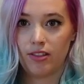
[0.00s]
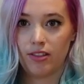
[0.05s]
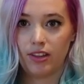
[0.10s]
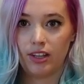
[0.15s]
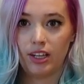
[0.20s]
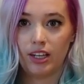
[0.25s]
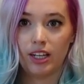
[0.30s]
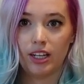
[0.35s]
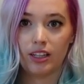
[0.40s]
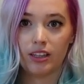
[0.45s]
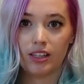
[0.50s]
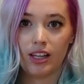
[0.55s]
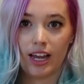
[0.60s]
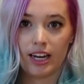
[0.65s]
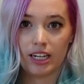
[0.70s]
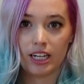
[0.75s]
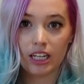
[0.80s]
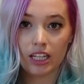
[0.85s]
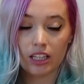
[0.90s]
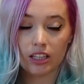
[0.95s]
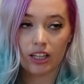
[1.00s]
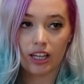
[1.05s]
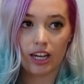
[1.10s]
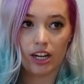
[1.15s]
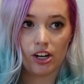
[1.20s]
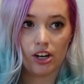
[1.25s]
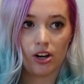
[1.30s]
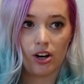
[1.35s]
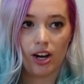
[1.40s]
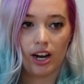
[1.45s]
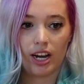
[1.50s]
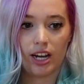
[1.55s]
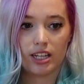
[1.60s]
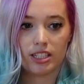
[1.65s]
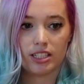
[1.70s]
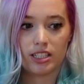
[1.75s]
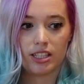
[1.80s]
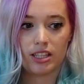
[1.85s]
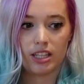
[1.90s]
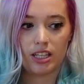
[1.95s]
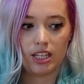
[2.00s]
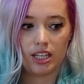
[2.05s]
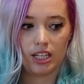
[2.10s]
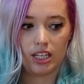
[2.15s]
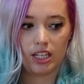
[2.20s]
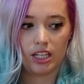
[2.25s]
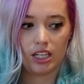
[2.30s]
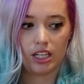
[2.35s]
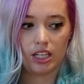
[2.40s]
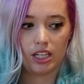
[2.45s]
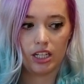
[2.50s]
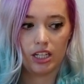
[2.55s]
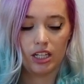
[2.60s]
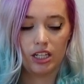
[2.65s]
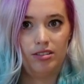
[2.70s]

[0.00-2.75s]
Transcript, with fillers: the lining layer and the